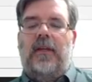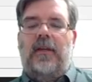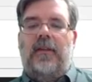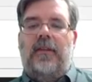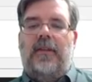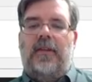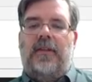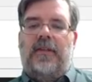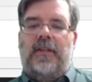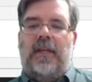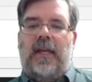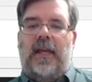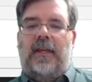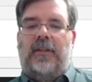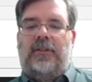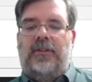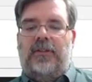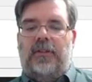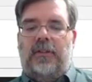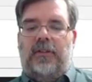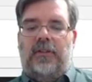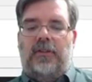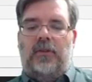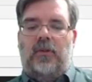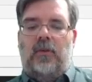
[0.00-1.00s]
This
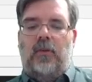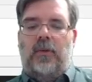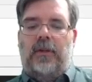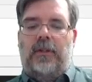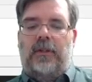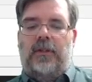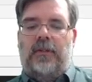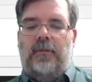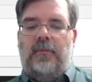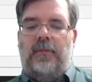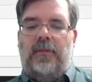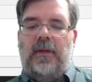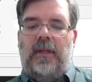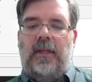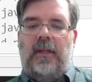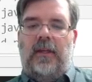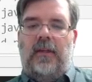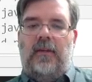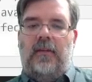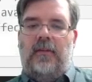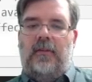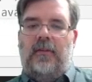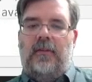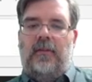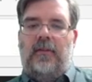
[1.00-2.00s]
action is going to be,
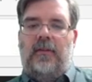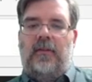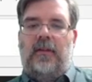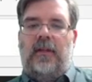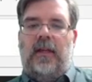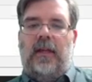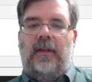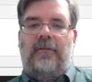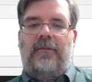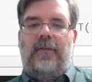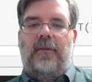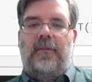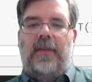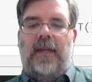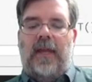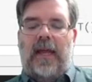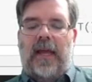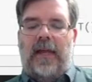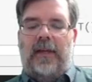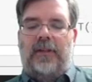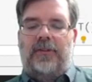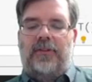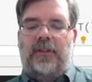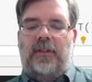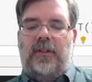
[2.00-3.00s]
and from the
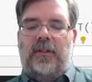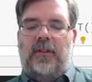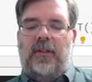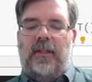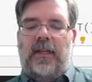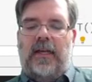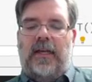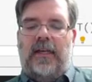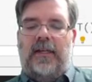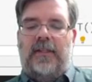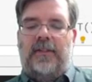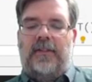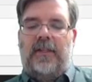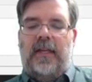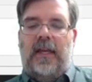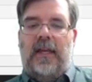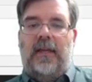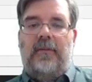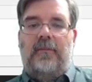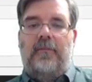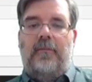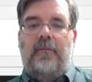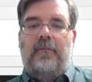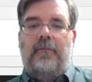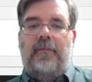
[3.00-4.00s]
action class, a
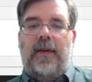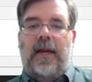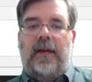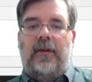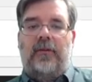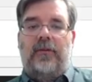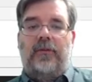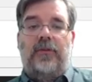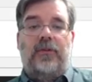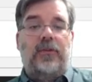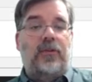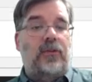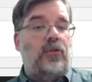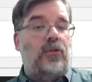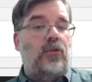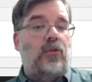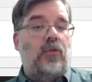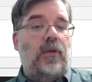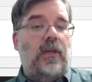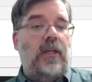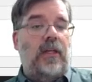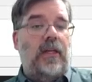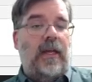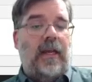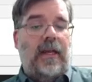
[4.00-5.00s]
bound to
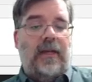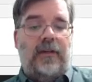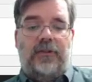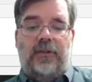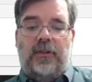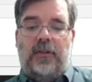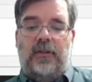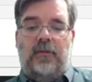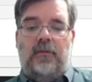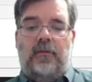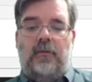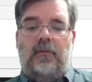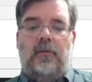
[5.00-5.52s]
screen action.